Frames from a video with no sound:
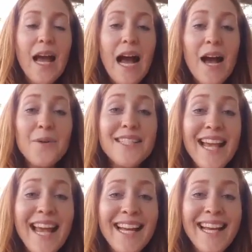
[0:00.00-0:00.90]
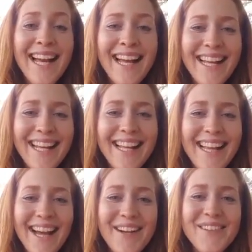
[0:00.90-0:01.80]
I was saying
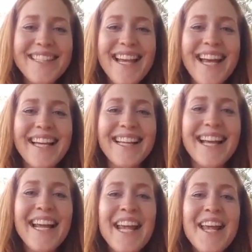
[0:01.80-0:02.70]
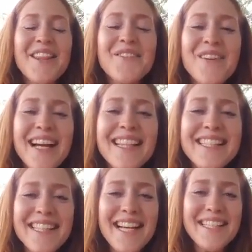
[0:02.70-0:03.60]
that the fact that
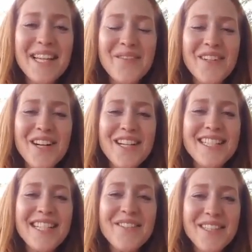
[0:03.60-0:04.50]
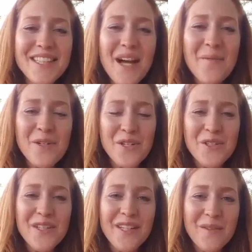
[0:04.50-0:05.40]
Sci Seminars gives this
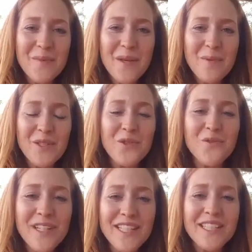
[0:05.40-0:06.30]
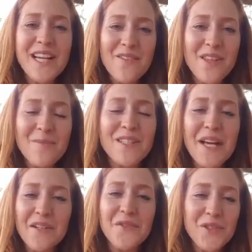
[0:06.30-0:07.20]
opportunity to people to rediscover
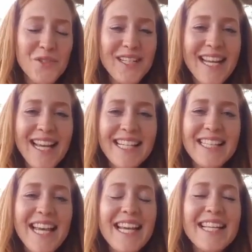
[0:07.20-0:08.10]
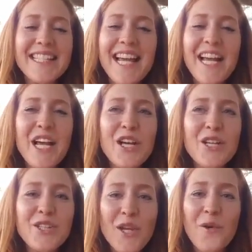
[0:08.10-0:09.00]
themselves for 3 days is like
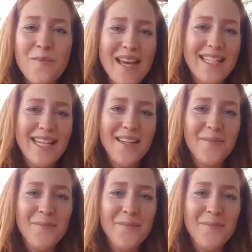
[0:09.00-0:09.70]
so amazing.